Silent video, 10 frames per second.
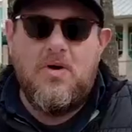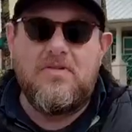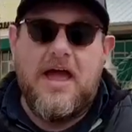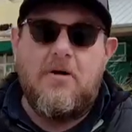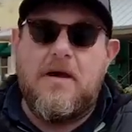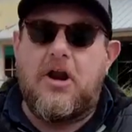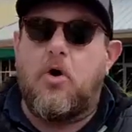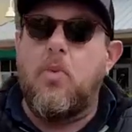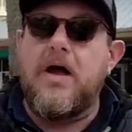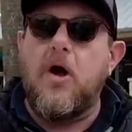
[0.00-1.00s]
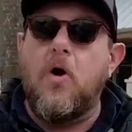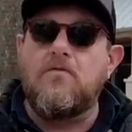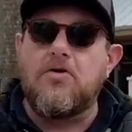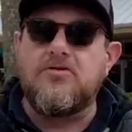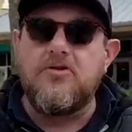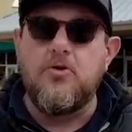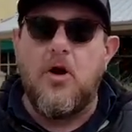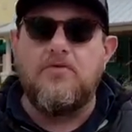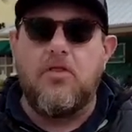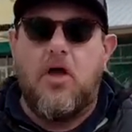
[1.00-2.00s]
We've now made our way over to
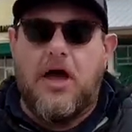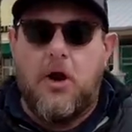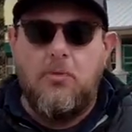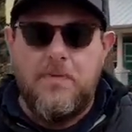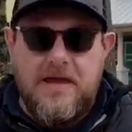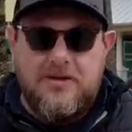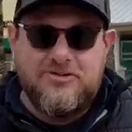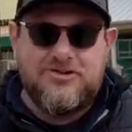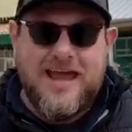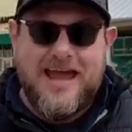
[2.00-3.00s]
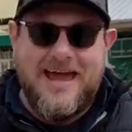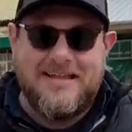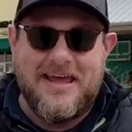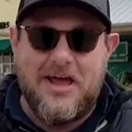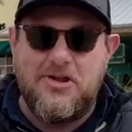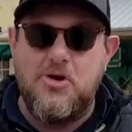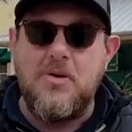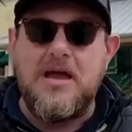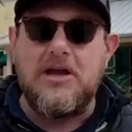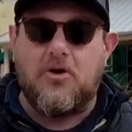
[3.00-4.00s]
Vilano Beach and a new
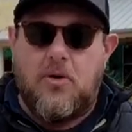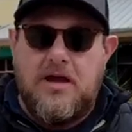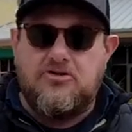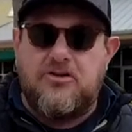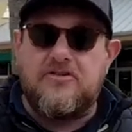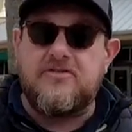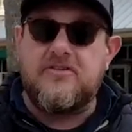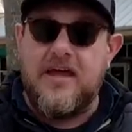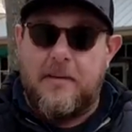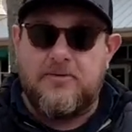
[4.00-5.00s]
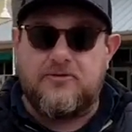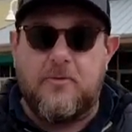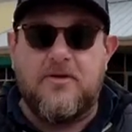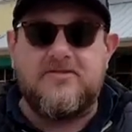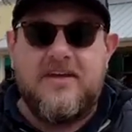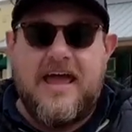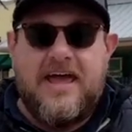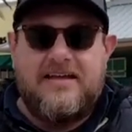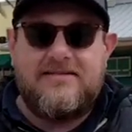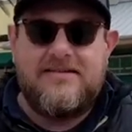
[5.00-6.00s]
eatery just steps from the
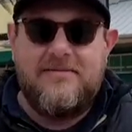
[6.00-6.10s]
sand.